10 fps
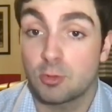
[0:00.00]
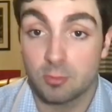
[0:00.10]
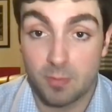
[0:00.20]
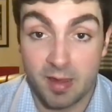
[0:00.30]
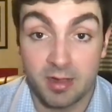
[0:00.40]

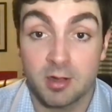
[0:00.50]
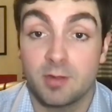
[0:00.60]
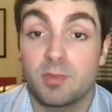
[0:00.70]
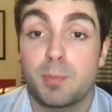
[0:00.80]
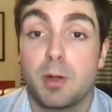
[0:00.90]
remainder
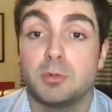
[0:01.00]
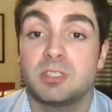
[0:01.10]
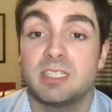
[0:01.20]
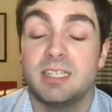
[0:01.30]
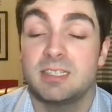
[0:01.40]
of the
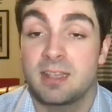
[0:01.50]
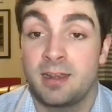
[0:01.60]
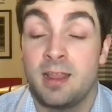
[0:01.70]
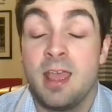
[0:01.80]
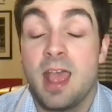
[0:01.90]
postseason,